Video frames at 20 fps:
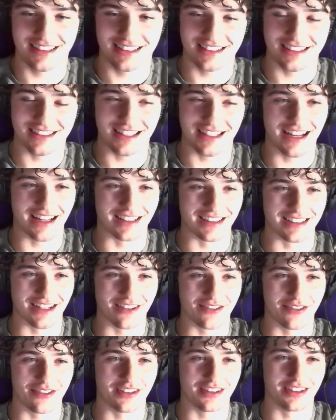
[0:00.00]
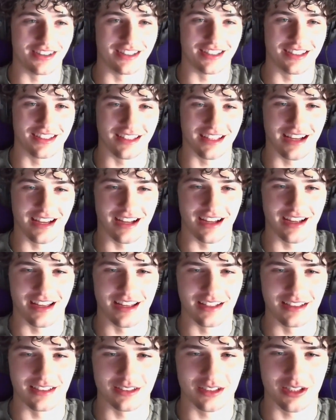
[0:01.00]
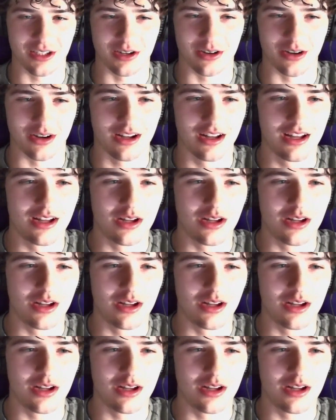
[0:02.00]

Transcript: Yeah, definitely. Yeah, and so